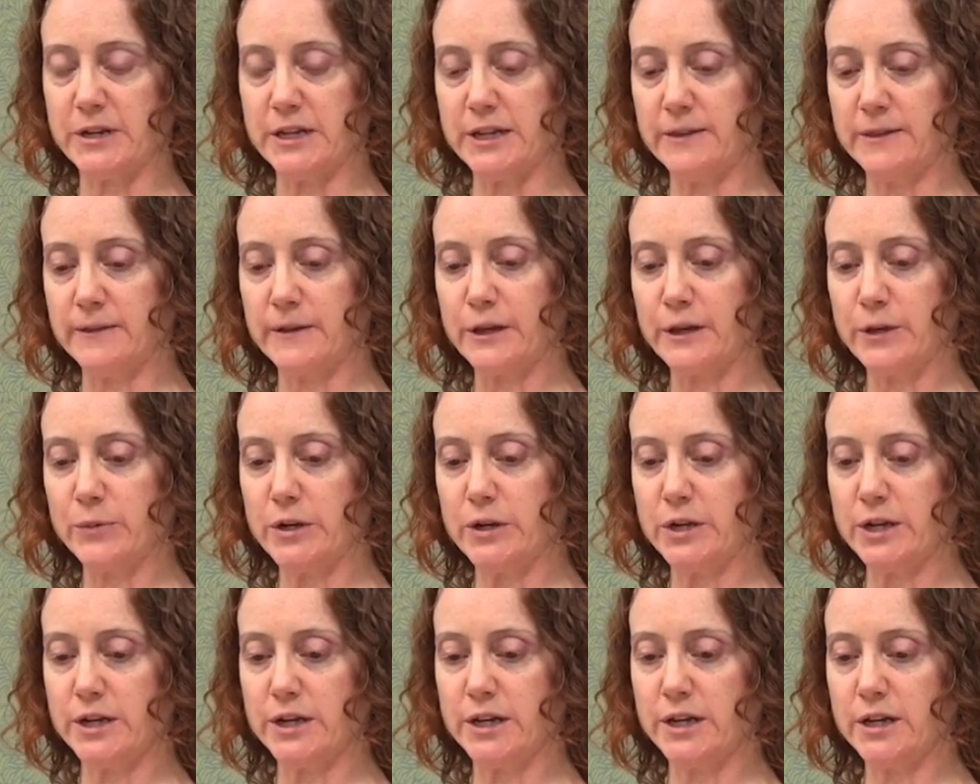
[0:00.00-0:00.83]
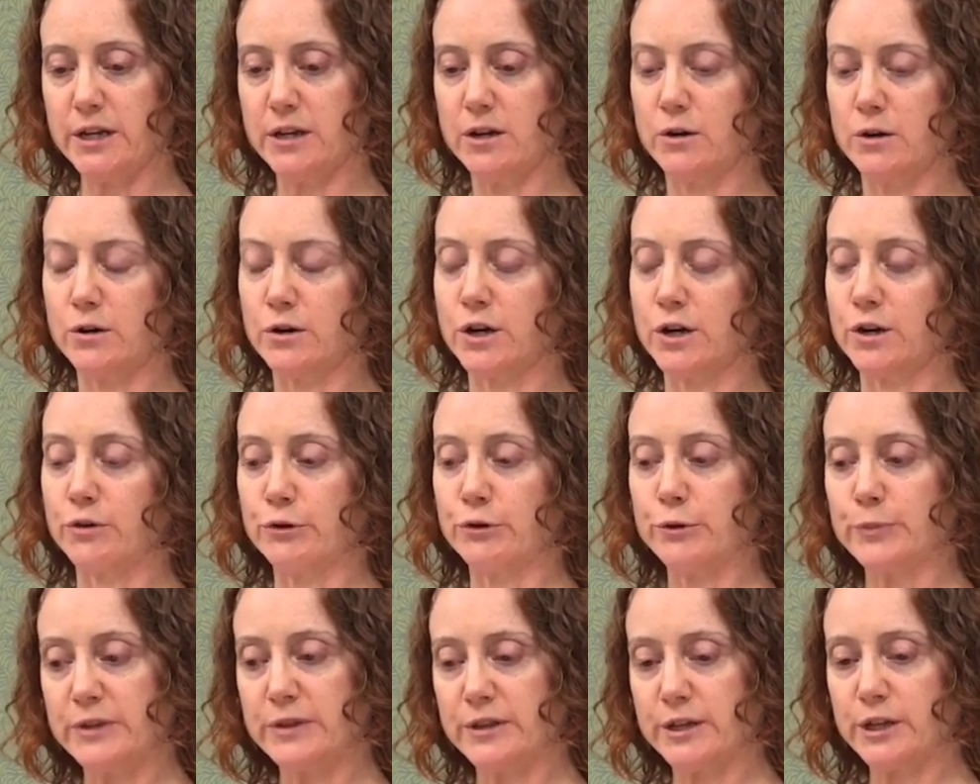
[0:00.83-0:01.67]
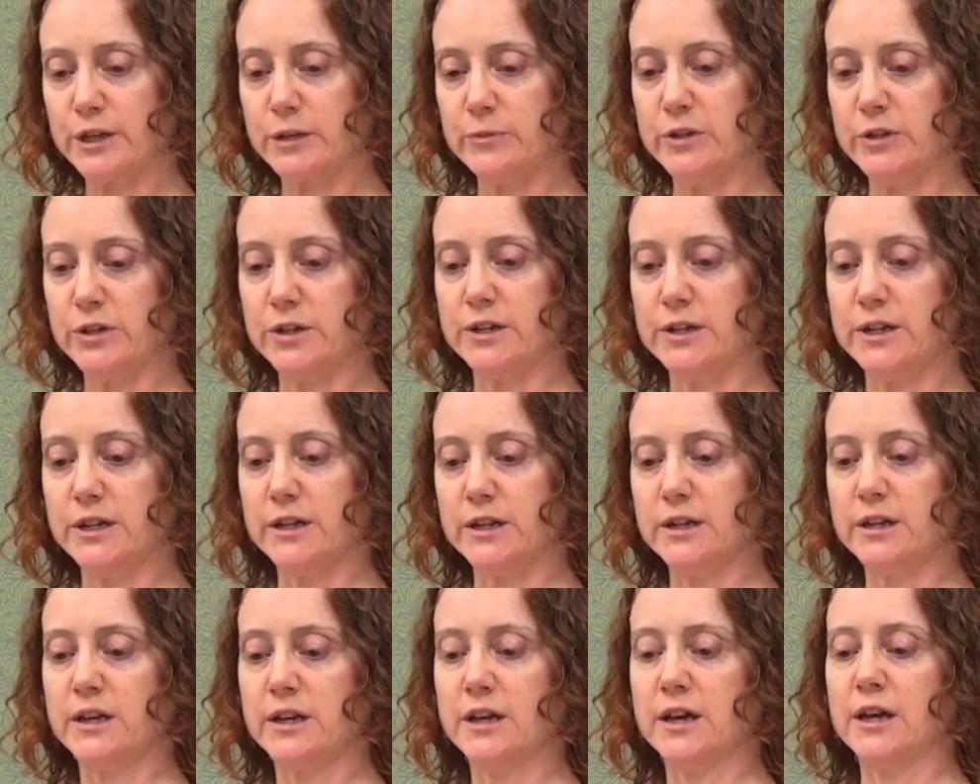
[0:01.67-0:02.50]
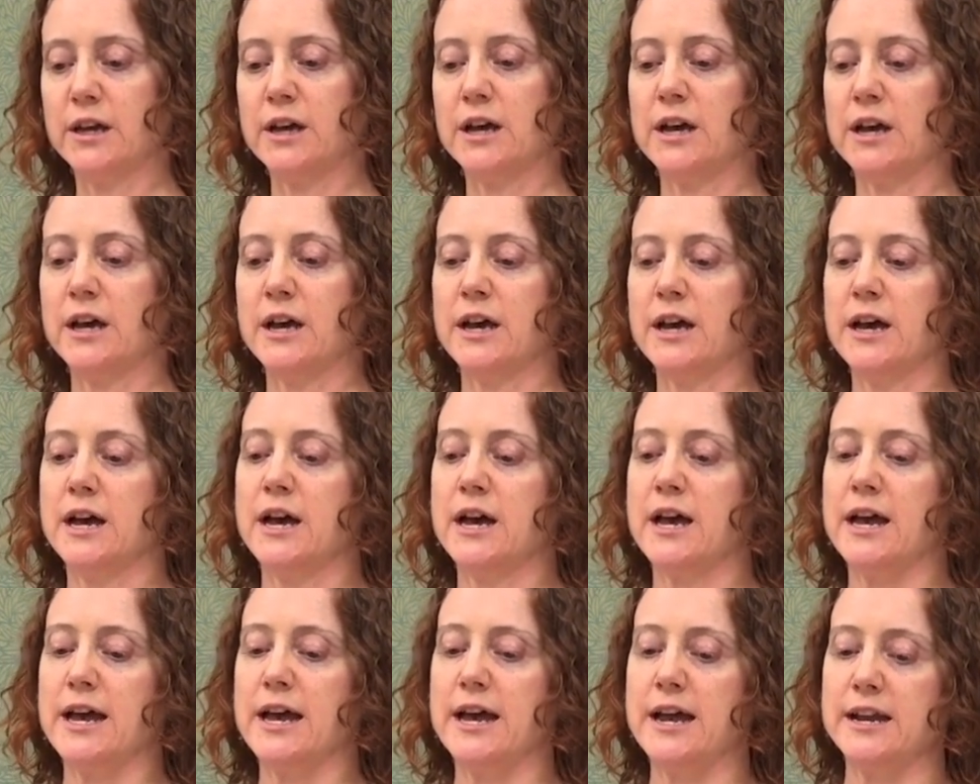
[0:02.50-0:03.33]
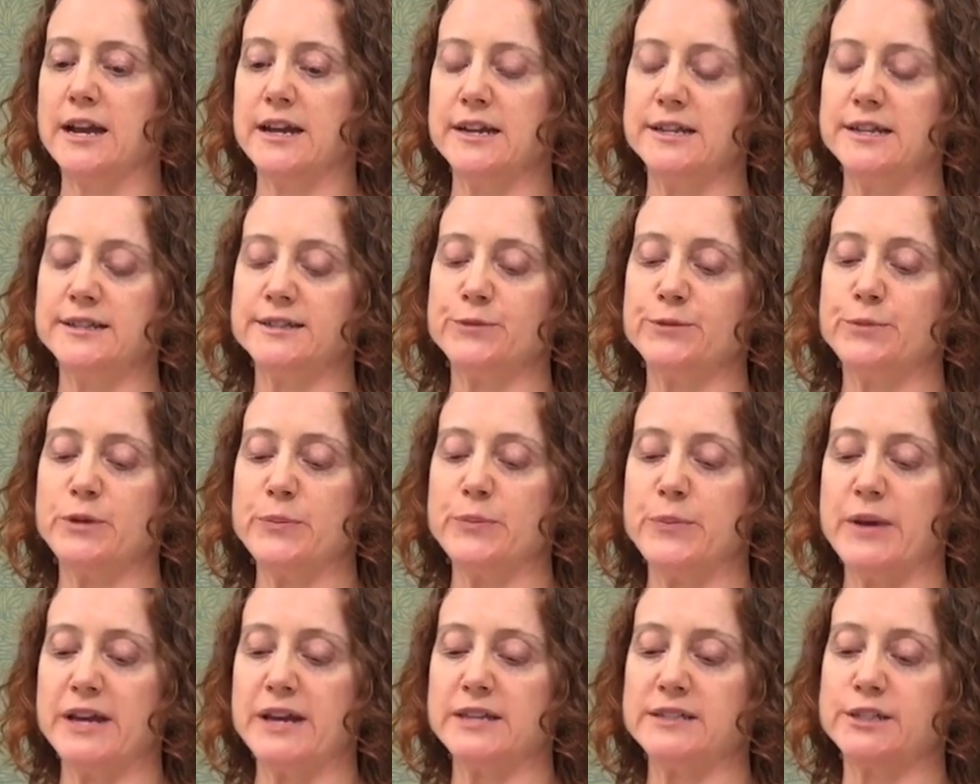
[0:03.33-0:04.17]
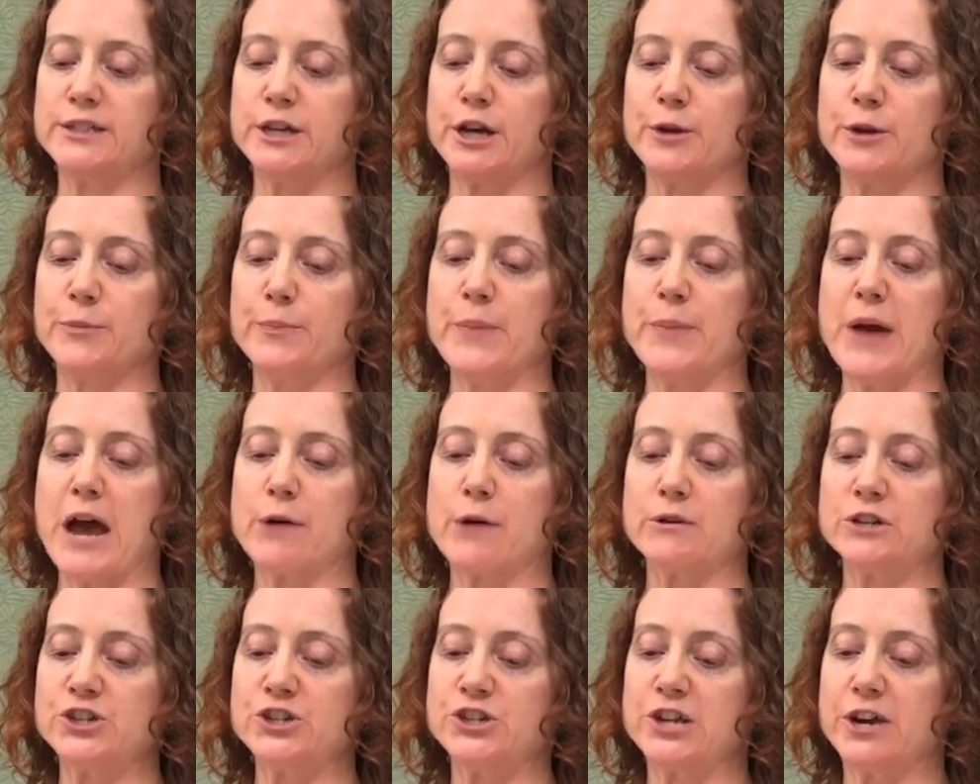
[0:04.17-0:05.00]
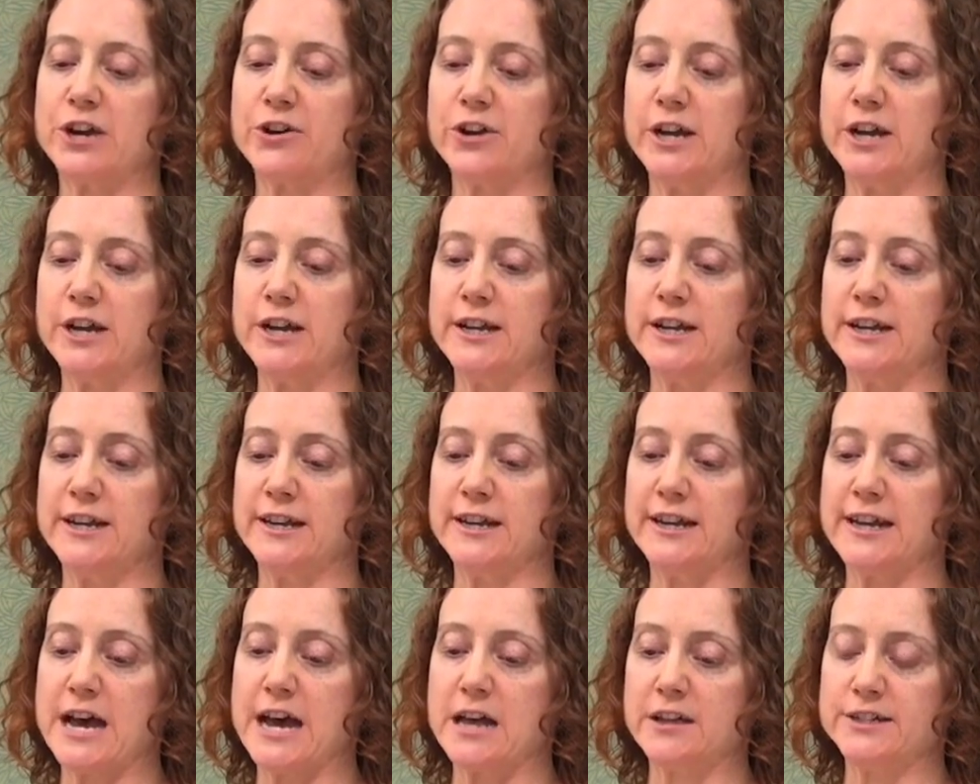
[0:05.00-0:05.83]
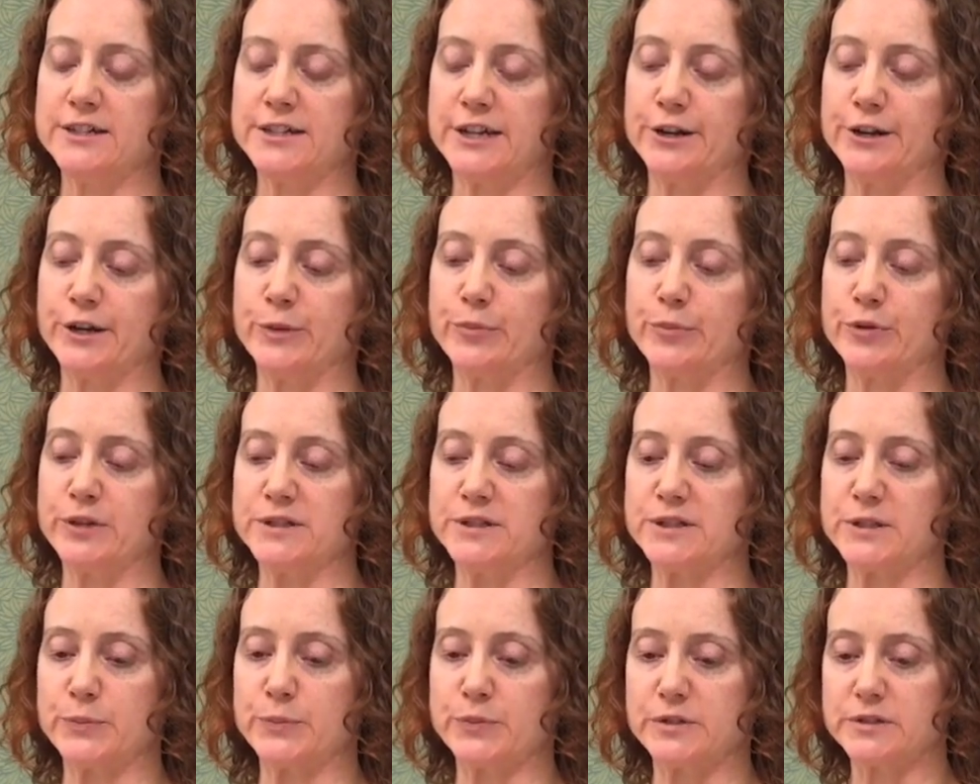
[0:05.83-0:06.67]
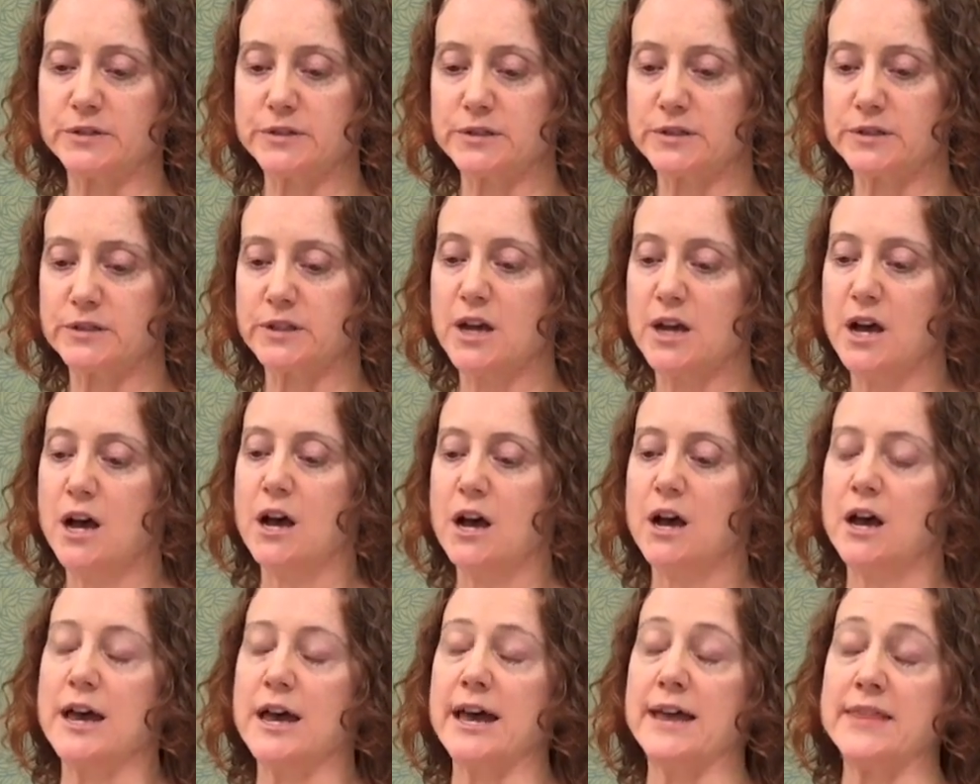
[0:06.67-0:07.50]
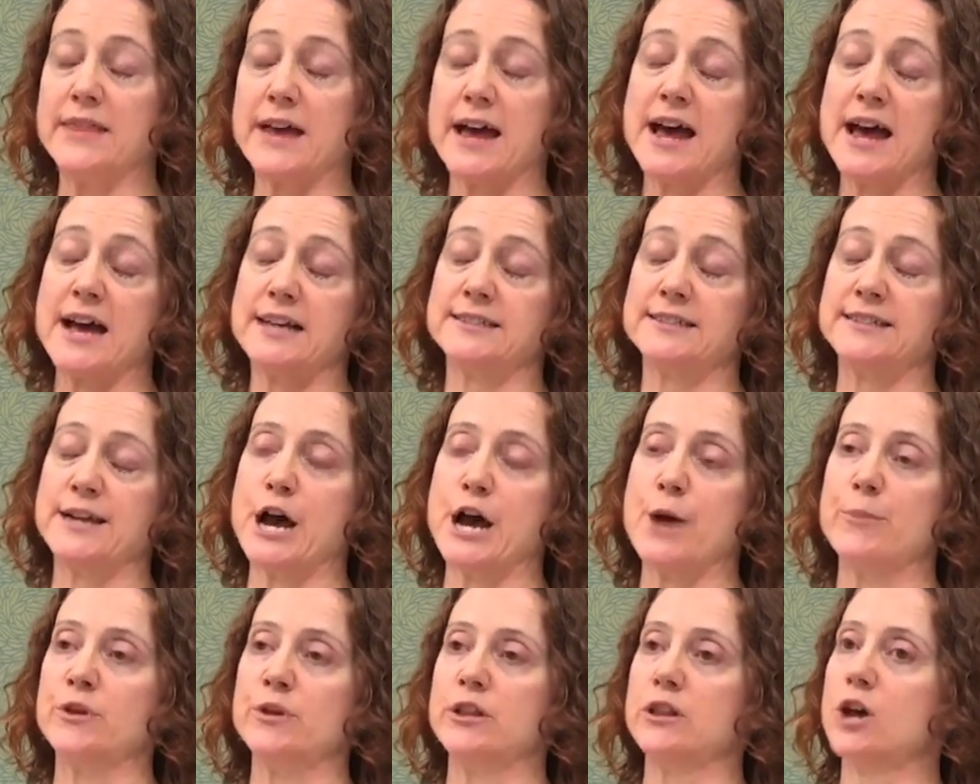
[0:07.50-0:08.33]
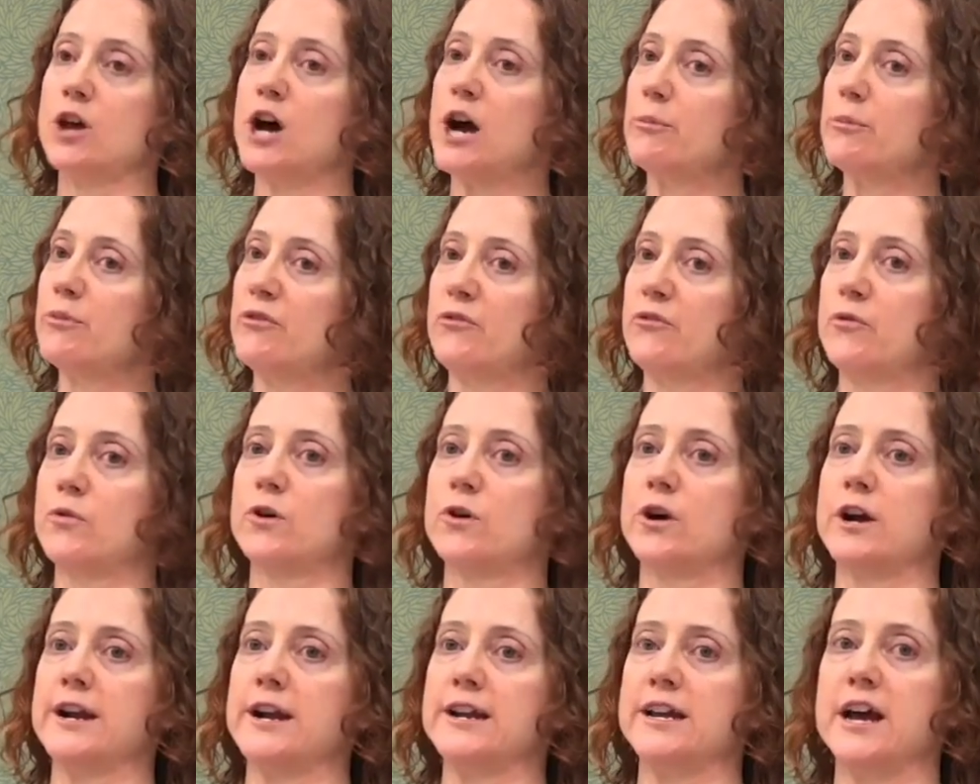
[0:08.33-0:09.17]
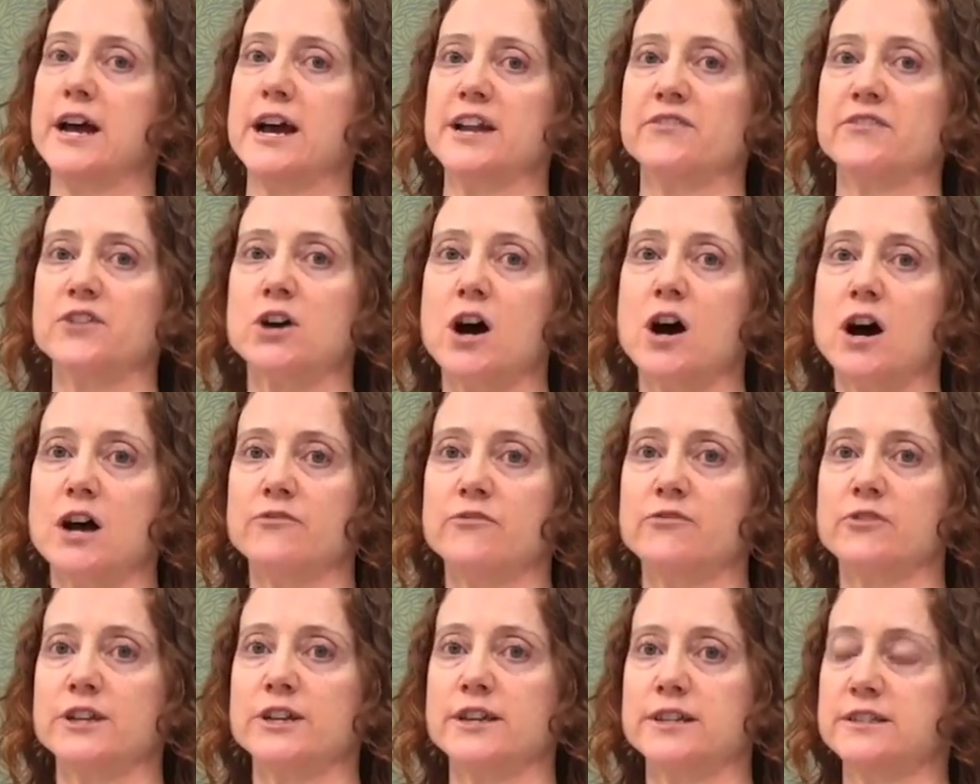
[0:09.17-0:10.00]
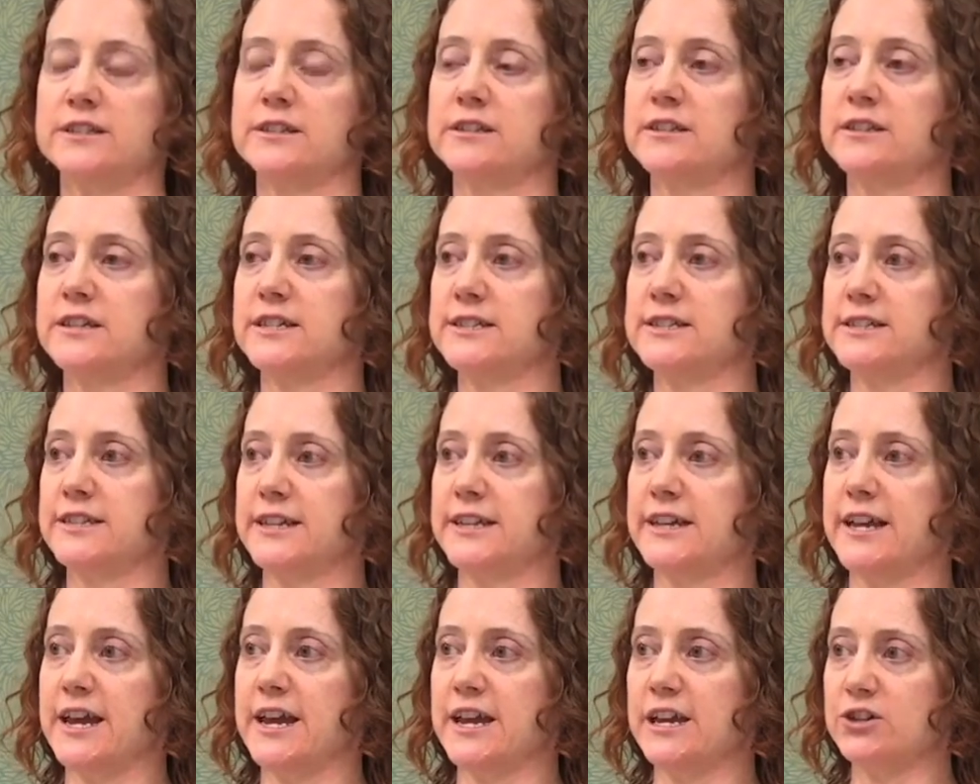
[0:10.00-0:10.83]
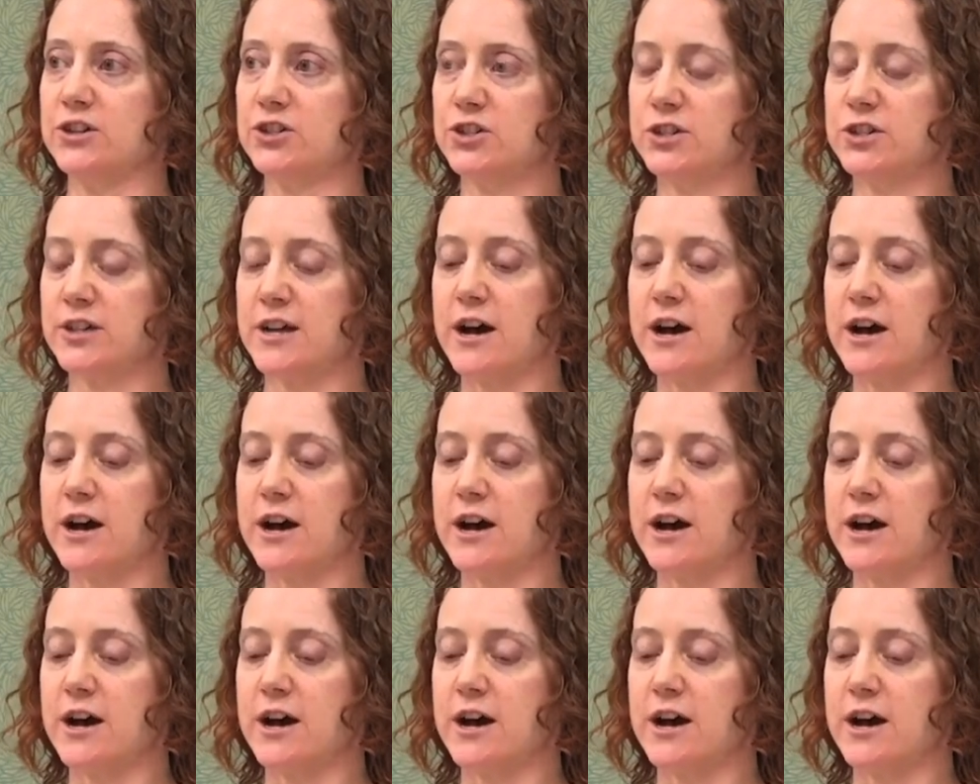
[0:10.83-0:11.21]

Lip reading: in the community or a group in the community. And it needs to be based on power sharing and egalitarian principles. And that has to happen long before any kind of conflict is engaged,